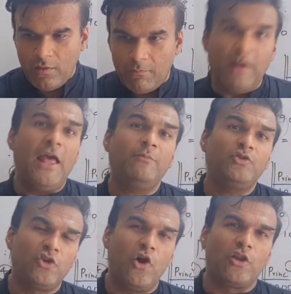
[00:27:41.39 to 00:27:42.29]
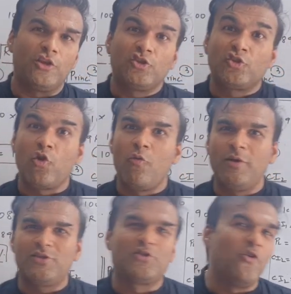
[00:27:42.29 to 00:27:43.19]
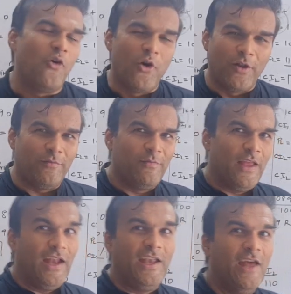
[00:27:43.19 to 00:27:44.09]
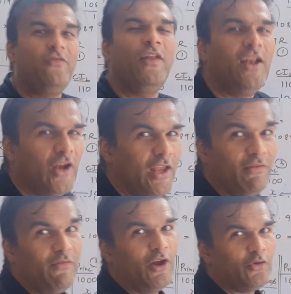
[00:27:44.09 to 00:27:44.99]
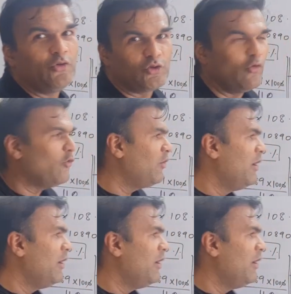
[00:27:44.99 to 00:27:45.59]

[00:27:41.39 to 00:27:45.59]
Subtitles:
But I'm sure the show must go on, and definitely we will do so.